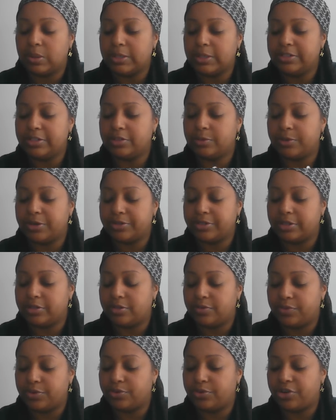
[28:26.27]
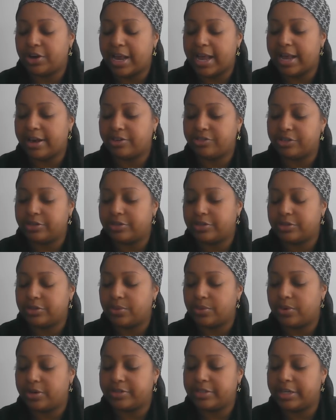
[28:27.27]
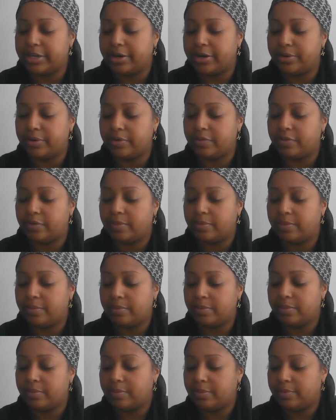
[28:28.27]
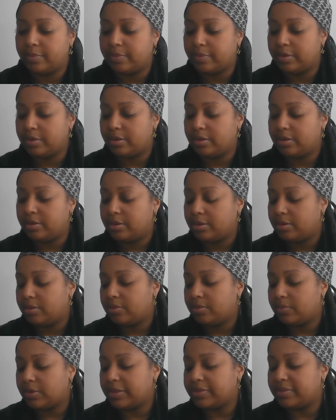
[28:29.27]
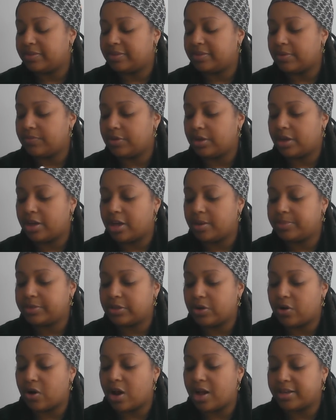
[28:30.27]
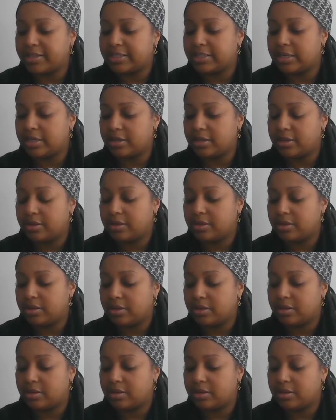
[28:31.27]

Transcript: What is this person's future actions towards Aries? That the Seven of Cups crossing.